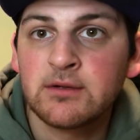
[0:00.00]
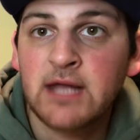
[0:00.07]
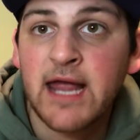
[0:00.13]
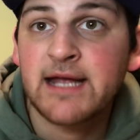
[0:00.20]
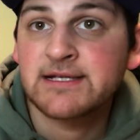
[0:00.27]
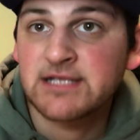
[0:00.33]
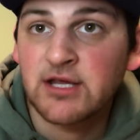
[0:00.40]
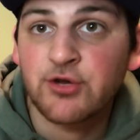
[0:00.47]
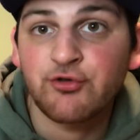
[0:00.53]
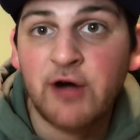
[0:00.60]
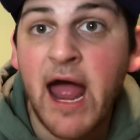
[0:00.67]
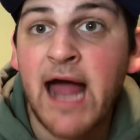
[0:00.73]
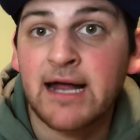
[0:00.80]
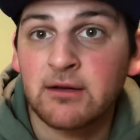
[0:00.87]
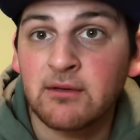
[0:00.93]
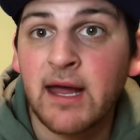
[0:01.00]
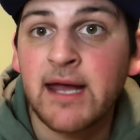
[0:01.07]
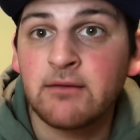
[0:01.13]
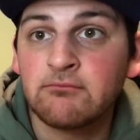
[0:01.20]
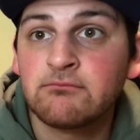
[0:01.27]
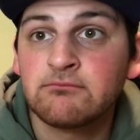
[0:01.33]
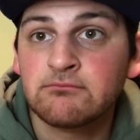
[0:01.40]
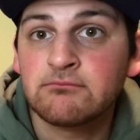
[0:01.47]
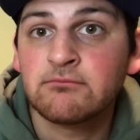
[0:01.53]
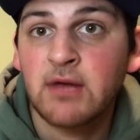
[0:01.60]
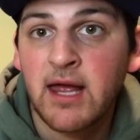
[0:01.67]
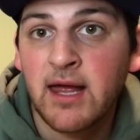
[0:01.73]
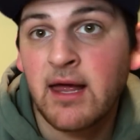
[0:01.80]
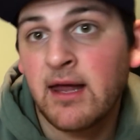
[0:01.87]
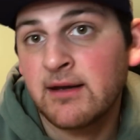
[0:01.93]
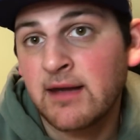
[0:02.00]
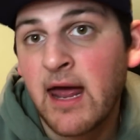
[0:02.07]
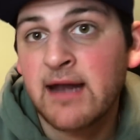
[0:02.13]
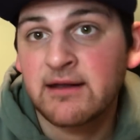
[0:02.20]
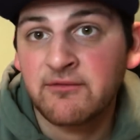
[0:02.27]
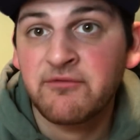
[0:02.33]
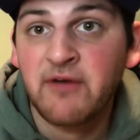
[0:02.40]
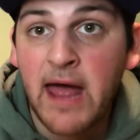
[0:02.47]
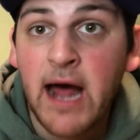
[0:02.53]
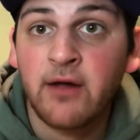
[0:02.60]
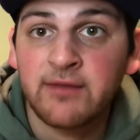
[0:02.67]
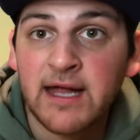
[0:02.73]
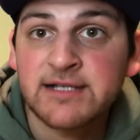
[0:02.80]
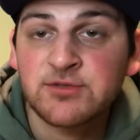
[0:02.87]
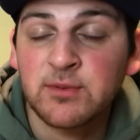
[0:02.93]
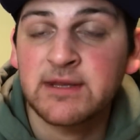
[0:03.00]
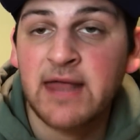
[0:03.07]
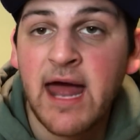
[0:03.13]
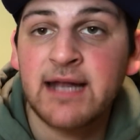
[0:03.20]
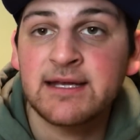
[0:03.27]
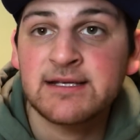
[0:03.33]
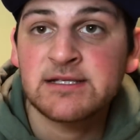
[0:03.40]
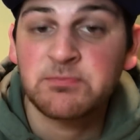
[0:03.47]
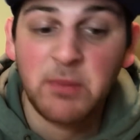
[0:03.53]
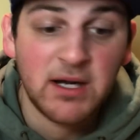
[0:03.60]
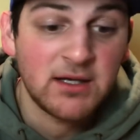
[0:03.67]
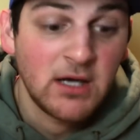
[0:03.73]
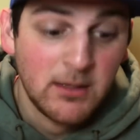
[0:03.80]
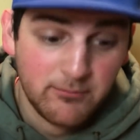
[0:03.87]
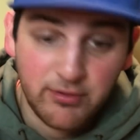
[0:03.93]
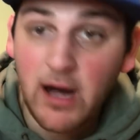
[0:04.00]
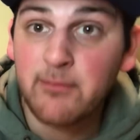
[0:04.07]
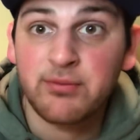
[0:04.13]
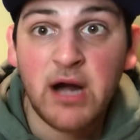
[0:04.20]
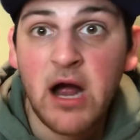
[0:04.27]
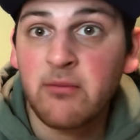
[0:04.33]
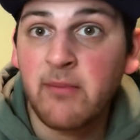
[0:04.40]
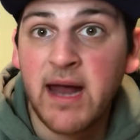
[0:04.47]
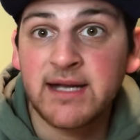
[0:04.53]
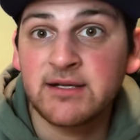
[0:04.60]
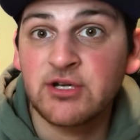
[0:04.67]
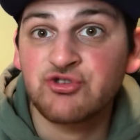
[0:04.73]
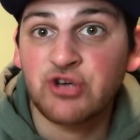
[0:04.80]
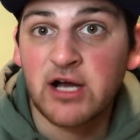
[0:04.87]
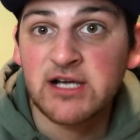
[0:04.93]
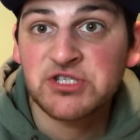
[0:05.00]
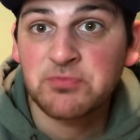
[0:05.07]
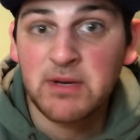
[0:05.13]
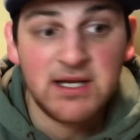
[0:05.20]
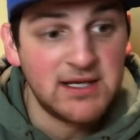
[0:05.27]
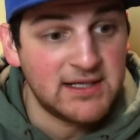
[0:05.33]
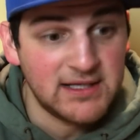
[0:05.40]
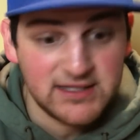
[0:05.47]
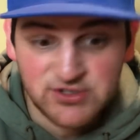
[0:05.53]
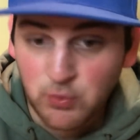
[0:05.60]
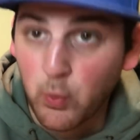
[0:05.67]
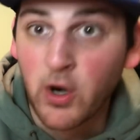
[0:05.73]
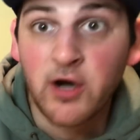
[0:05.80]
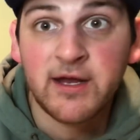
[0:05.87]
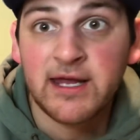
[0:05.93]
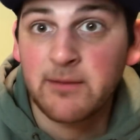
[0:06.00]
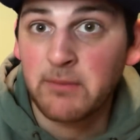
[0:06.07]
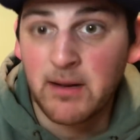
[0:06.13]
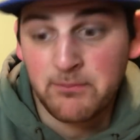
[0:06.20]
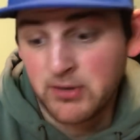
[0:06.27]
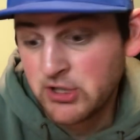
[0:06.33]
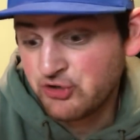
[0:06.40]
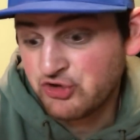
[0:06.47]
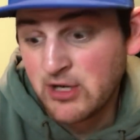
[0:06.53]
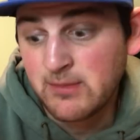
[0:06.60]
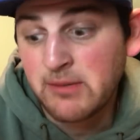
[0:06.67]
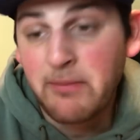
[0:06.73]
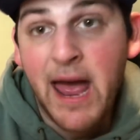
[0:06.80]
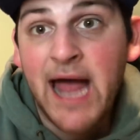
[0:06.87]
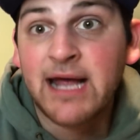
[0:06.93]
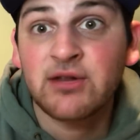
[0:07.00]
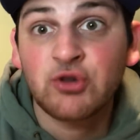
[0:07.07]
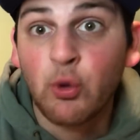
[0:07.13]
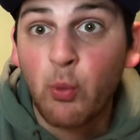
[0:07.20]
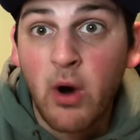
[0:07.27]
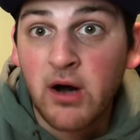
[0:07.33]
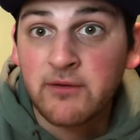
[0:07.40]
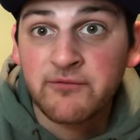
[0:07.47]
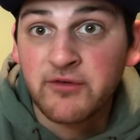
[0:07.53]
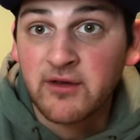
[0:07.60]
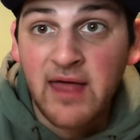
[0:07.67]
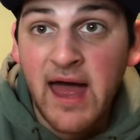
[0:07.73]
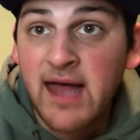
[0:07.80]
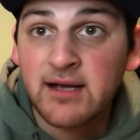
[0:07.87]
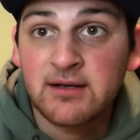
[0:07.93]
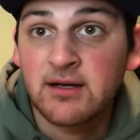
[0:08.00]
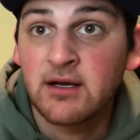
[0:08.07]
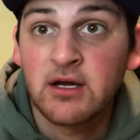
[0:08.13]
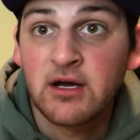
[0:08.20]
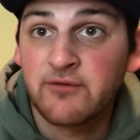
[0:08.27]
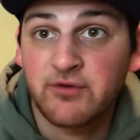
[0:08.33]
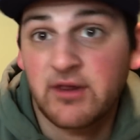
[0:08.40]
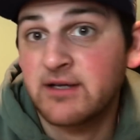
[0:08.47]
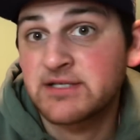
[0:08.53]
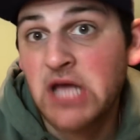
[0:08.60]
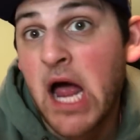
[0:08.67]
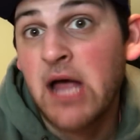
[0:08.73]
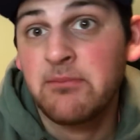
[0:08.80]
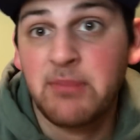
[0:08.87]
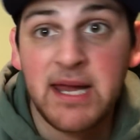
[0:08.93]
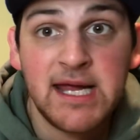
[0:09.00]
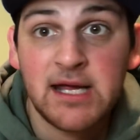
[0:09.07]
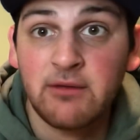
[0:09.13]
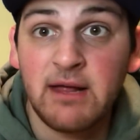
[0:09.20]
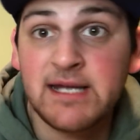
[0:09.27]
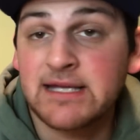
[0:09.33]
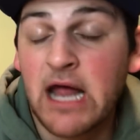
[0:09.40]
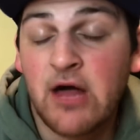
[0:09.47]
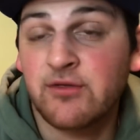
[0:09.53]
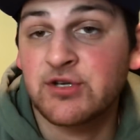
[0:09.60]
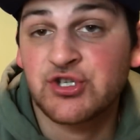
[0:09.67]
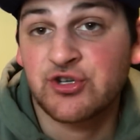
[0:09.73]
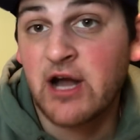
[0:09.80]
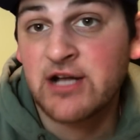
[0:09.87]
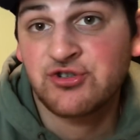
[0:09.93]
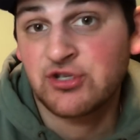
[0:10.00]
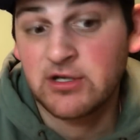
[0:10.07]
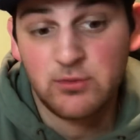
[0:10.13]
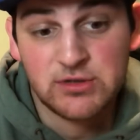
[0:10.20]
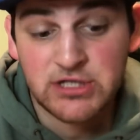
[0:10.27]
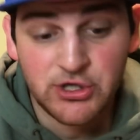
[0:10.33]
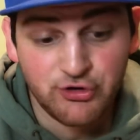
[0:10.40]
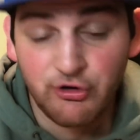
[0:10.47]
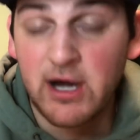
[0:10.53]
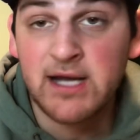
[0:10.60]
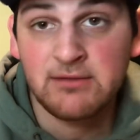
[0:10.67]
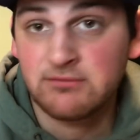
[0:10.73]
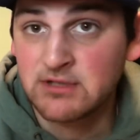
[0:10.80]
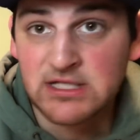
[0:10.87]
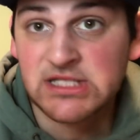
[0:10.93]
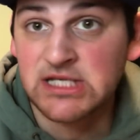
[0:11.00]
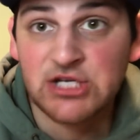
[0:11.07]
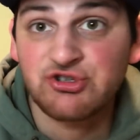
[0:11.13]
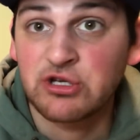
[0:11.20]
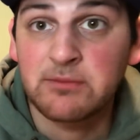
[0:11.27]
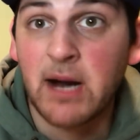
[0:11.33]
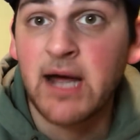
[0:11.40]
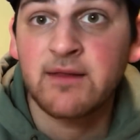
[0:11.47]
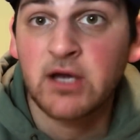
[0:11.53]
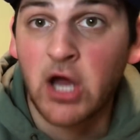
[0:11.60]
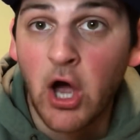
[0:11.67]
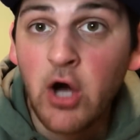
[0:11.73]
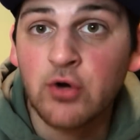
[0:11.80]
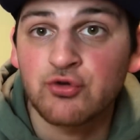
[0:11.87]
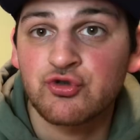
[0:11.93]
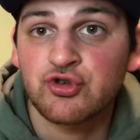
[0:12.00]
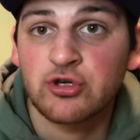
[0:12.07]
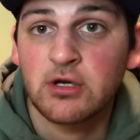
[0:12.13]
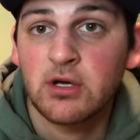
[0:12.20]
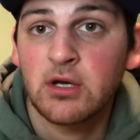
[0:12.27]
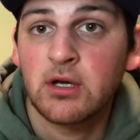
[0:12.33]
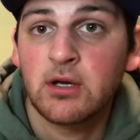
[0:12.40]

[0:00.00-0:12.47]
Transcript: take it to the rack late. And getting fouled. That's what that is. But Brett Brown made an adjustment. It's working by putting Jimmy back at the one for the time being late down the stretch. And it was a great decision by the coach.